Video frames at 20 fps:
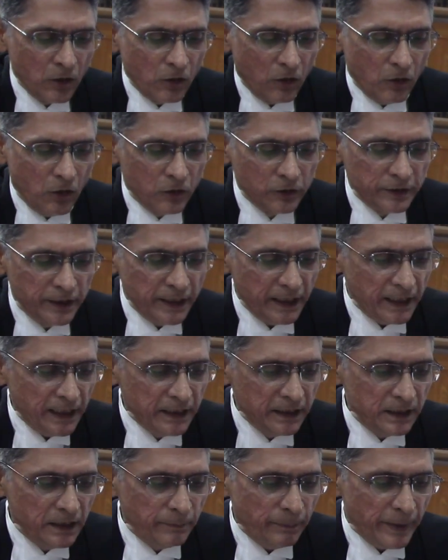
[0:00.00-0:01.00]
on the
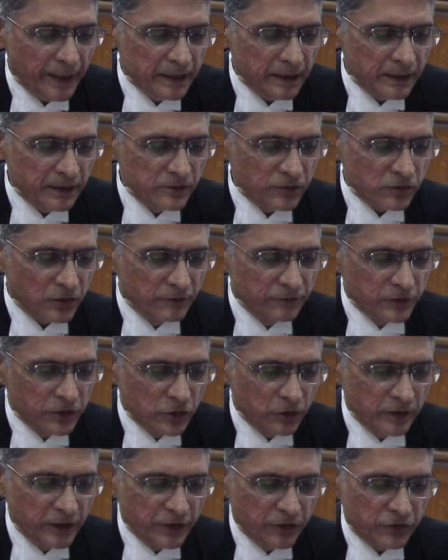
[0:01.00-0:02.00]
Independence of
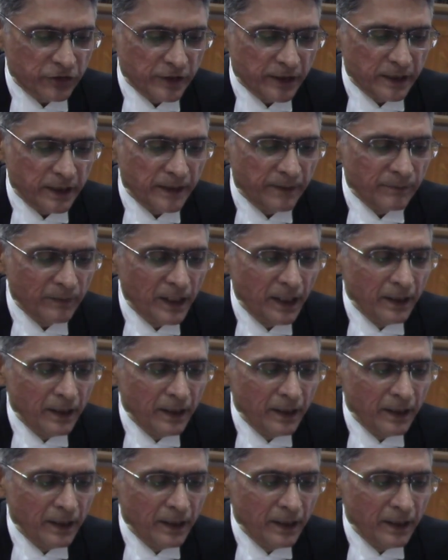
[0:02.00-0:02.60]
Judiciary.